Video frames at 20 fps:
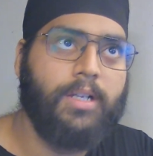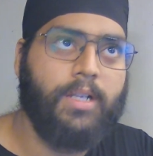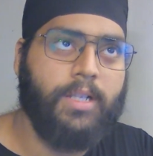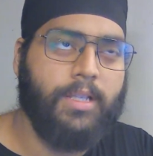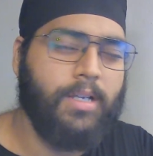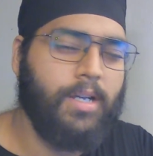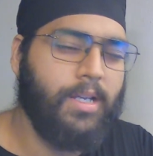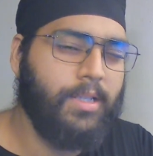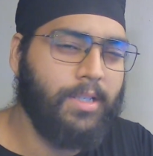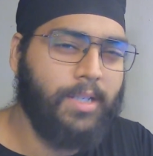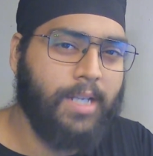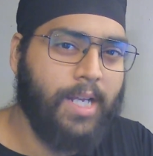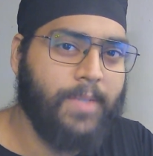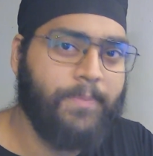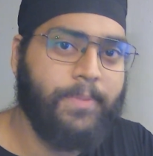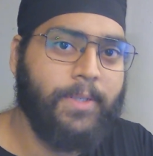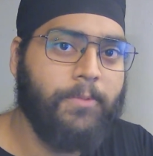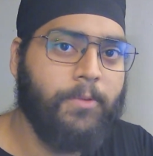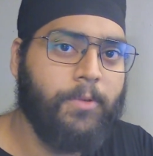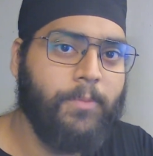And the other
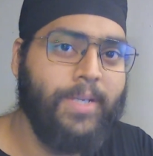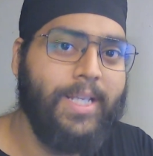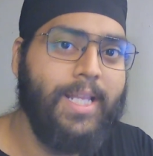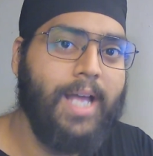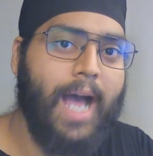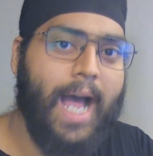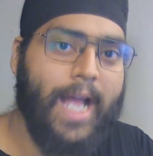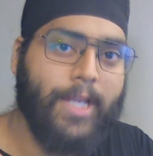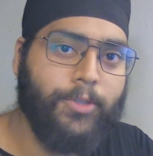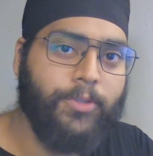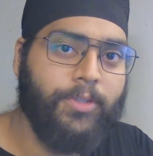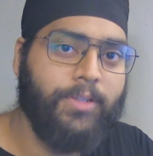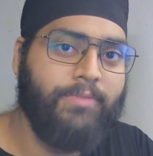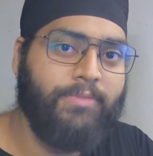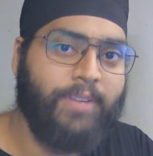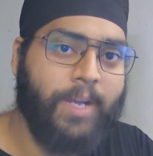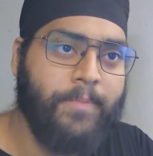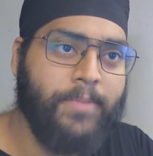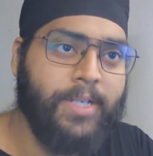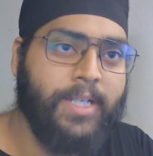aspect would be the actual
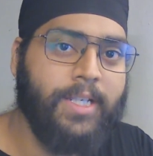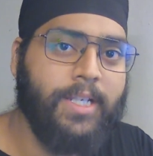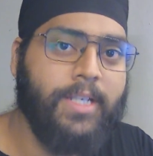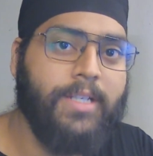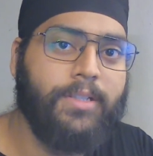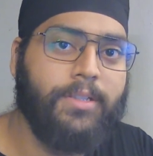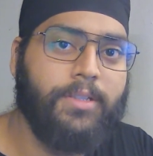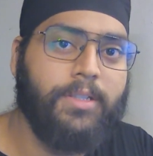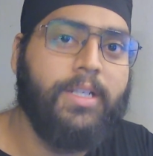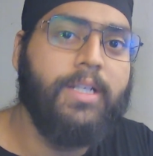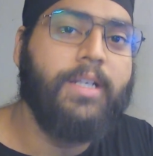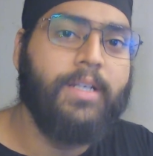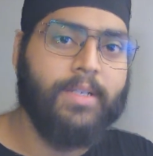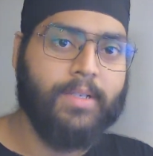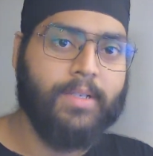fabrication.